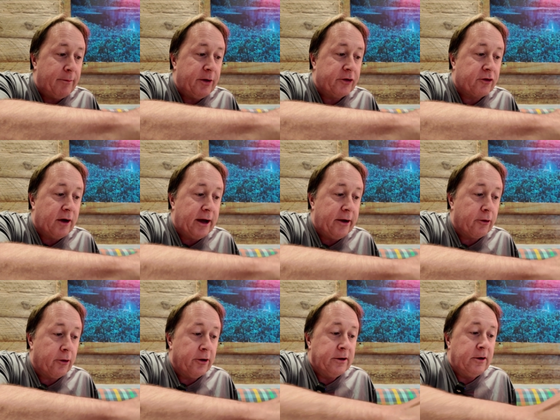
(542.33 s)
let me try
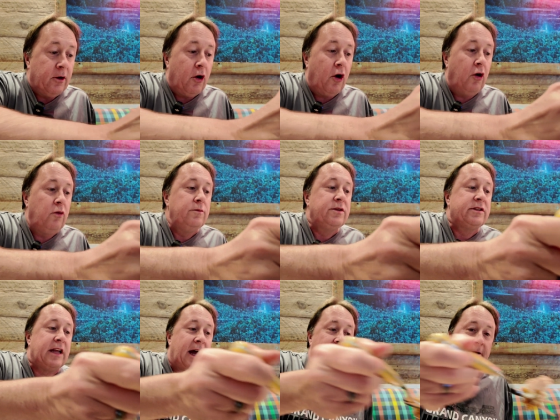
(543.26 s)
her home
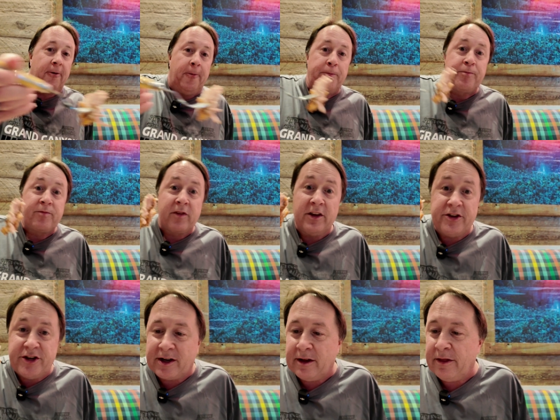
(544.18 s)
style
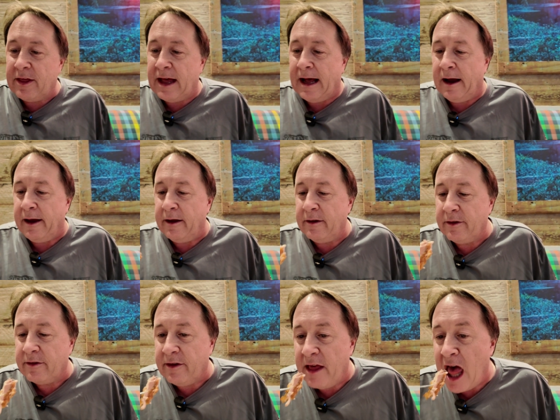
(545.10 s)
chicken thigh.
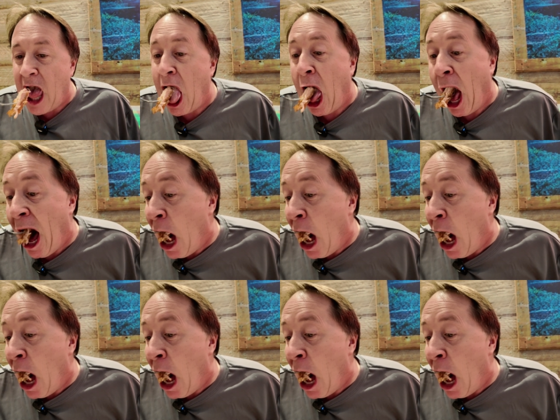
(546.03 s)
You see that?